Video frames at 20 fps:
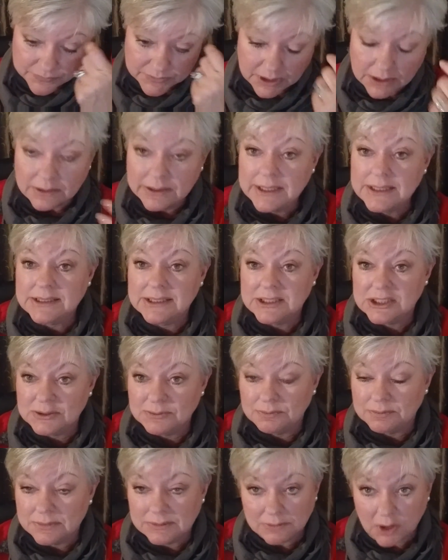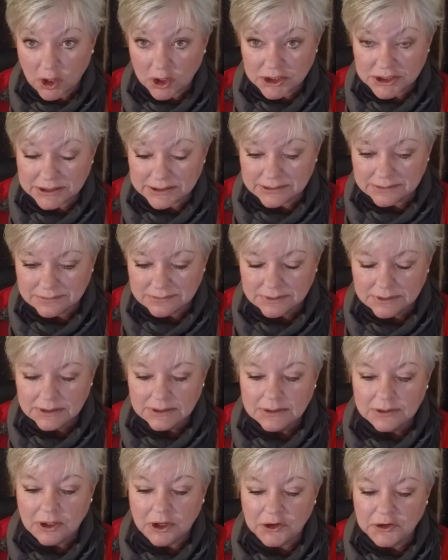unless it's arson
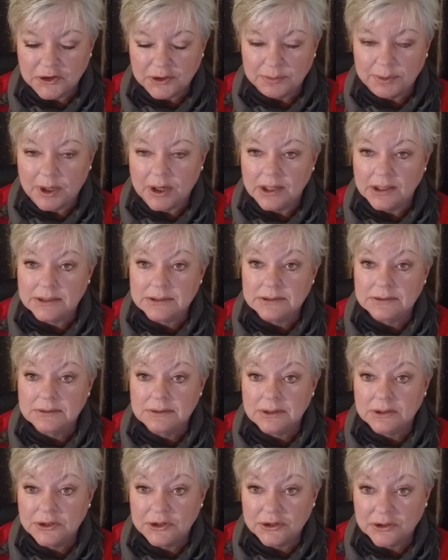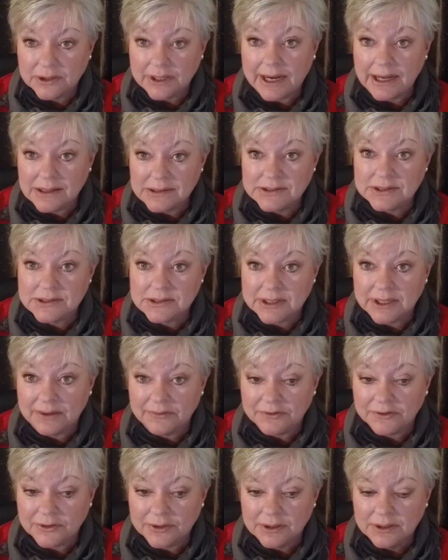on your part, your house is
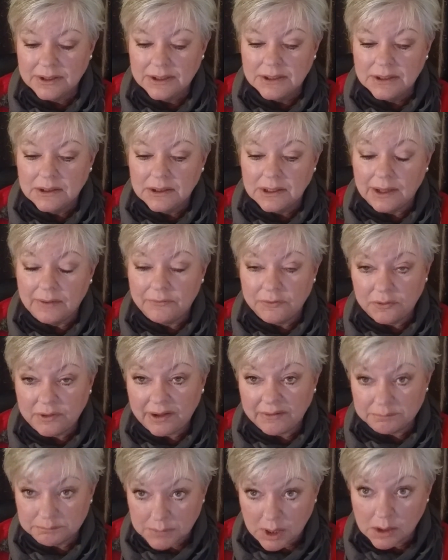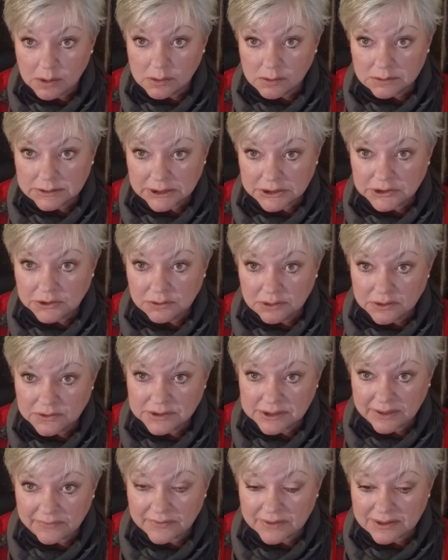covered. If you have mold and you
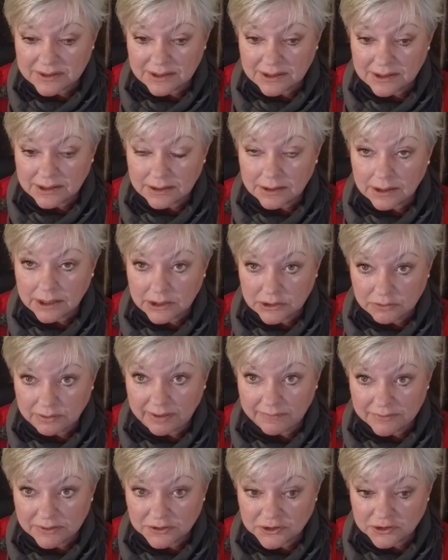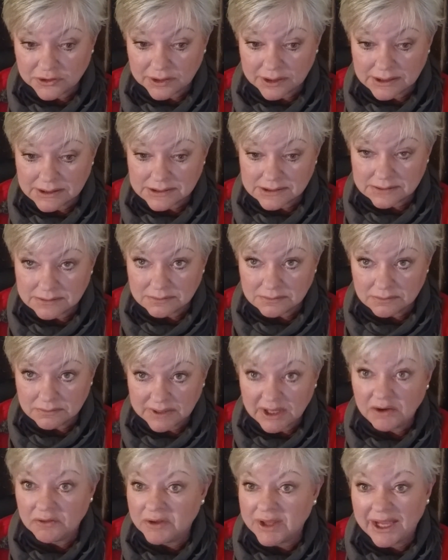lose everything and you have insurance,
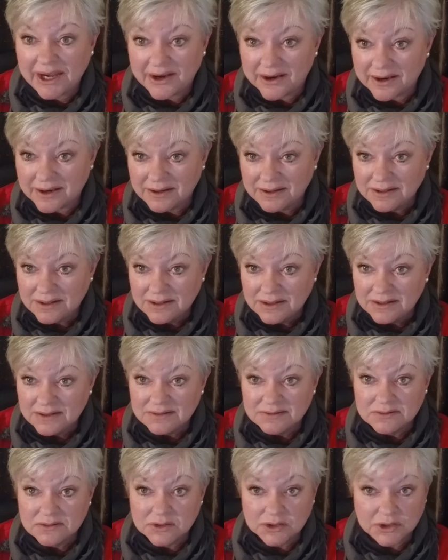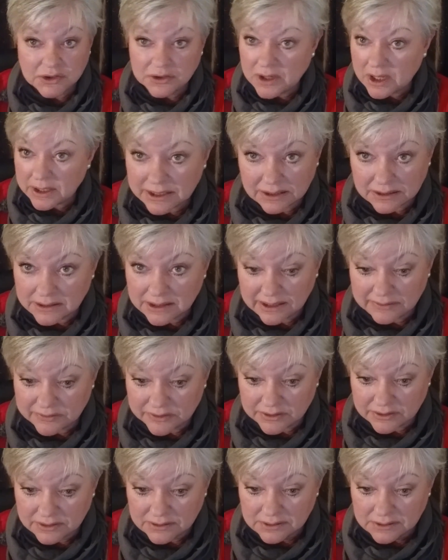they don't care. You're getting
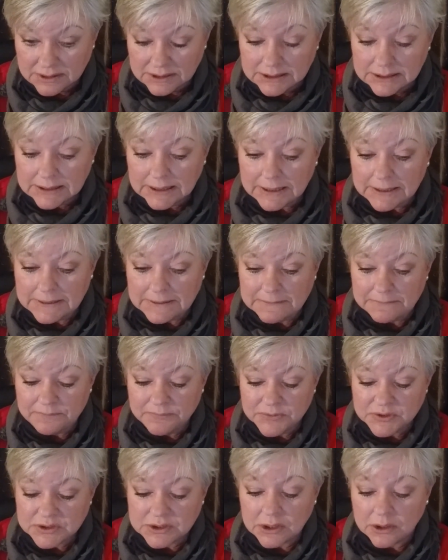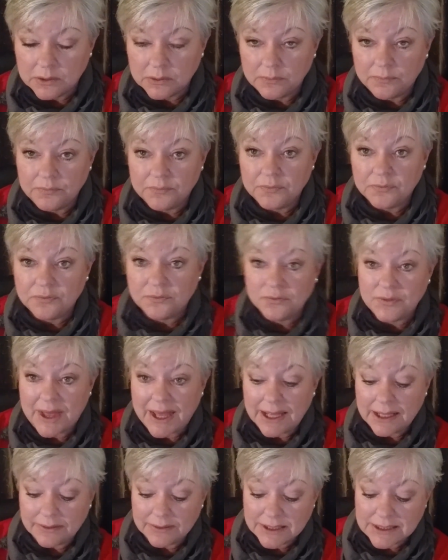covered. So
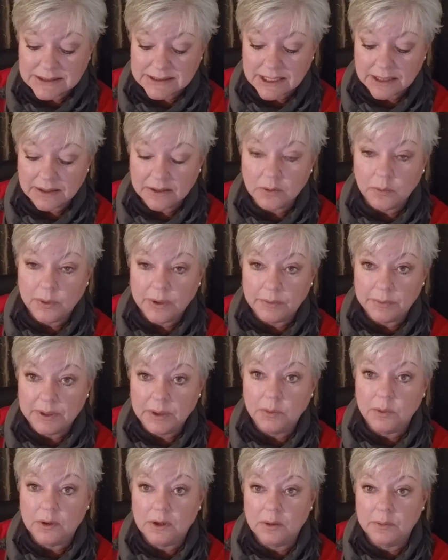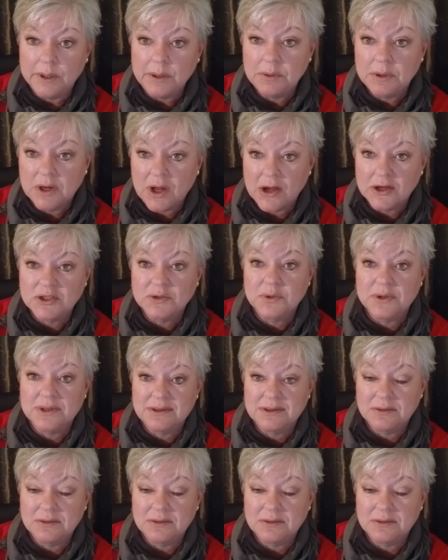that's kind of where we were. We were lost,